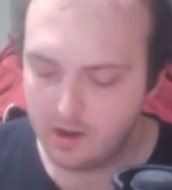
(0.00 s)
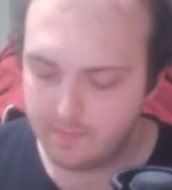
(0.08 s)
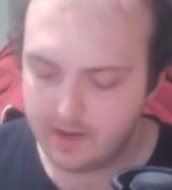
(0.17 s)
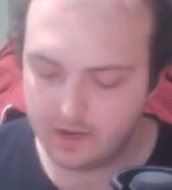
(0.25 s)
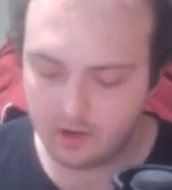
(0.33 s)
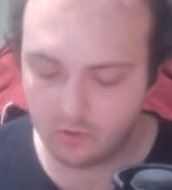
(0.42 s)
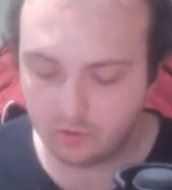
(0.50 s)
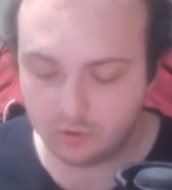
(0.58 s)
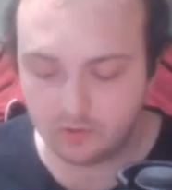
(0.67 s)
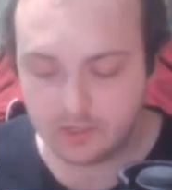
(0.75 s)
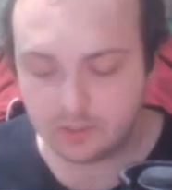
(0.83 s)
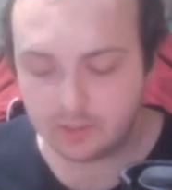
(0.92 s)
Man, our
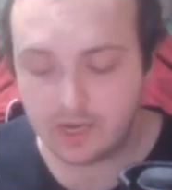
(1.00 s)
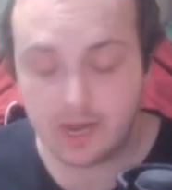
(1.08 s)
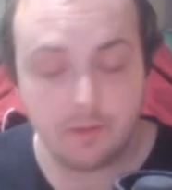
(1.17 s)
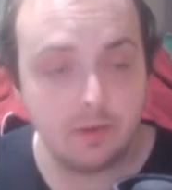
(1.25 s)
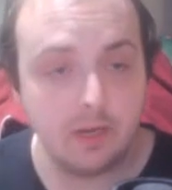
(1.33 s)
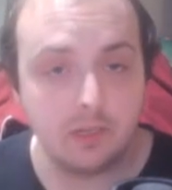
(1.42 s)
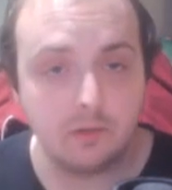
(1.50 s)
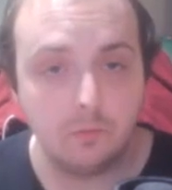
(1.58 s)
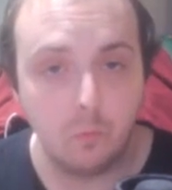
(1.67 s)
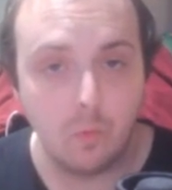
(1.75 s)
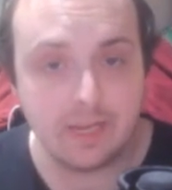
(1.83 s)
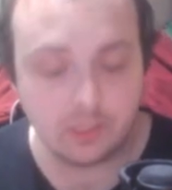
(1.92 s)
ultra rares are kind of being
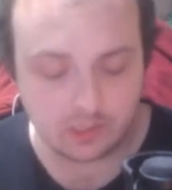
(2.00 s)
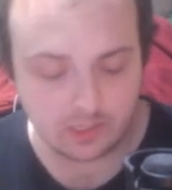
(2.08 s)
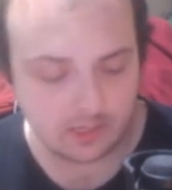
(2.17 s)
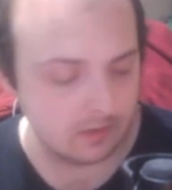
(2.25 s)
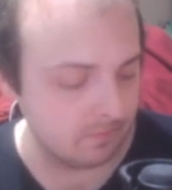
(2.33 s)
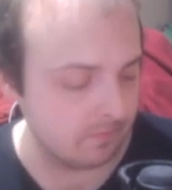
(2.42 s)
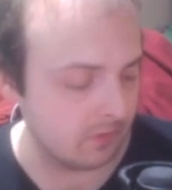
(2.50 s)
wasted